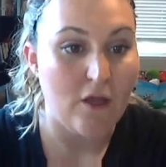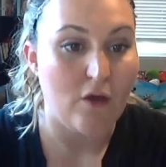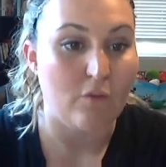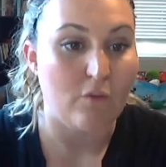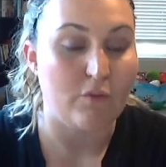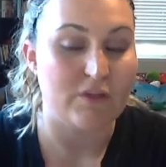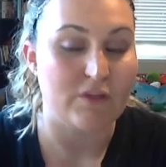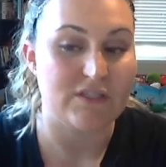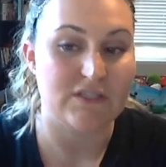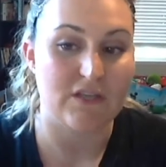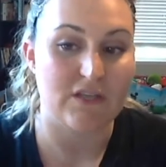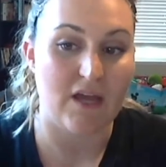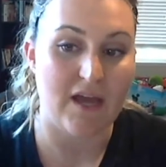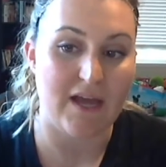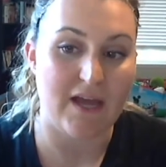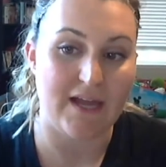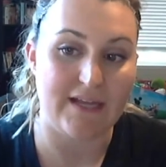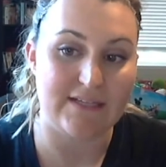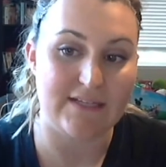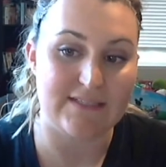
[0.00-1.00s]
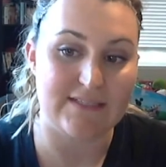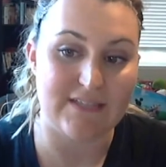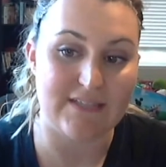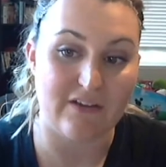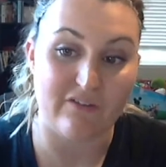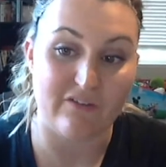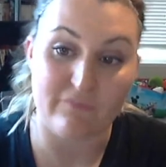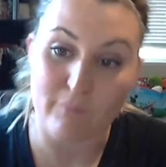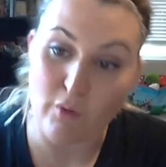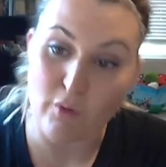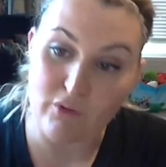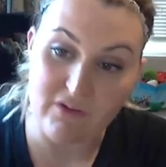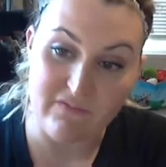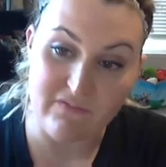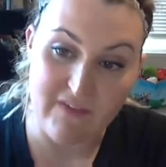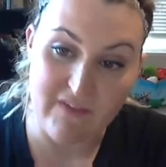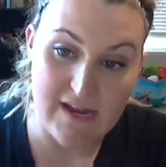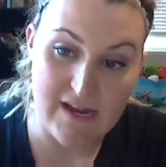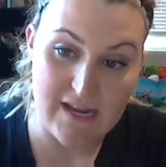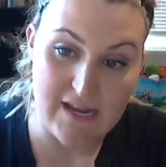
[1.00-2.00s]
was not
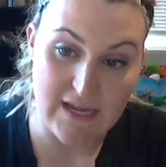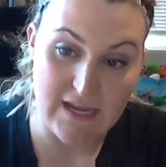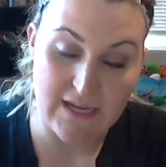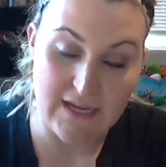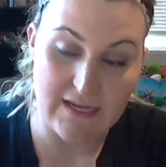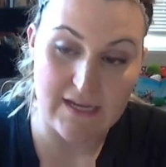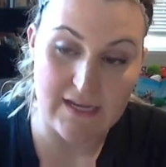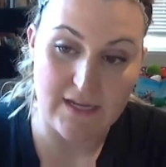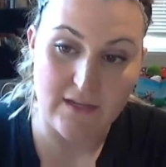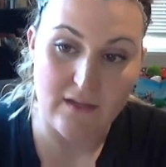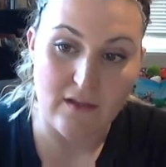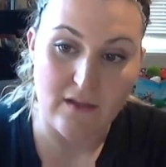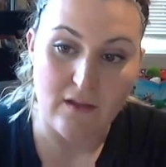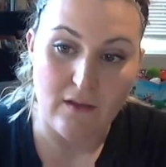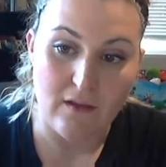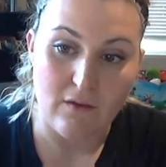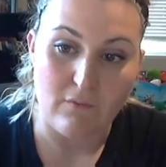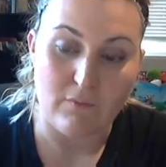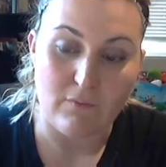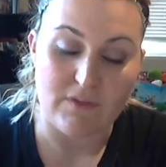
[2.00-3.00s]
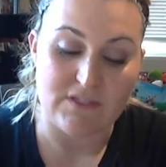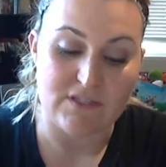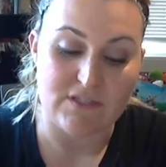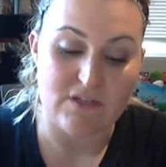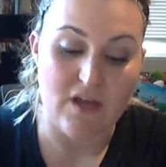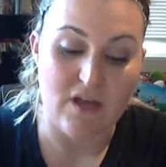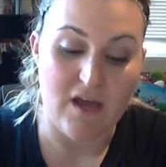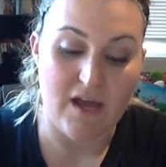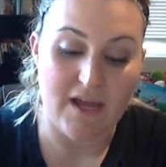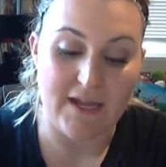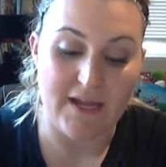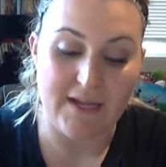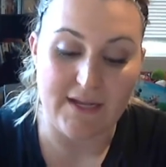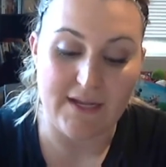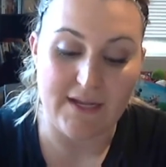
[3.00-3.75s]
self-motivated, was not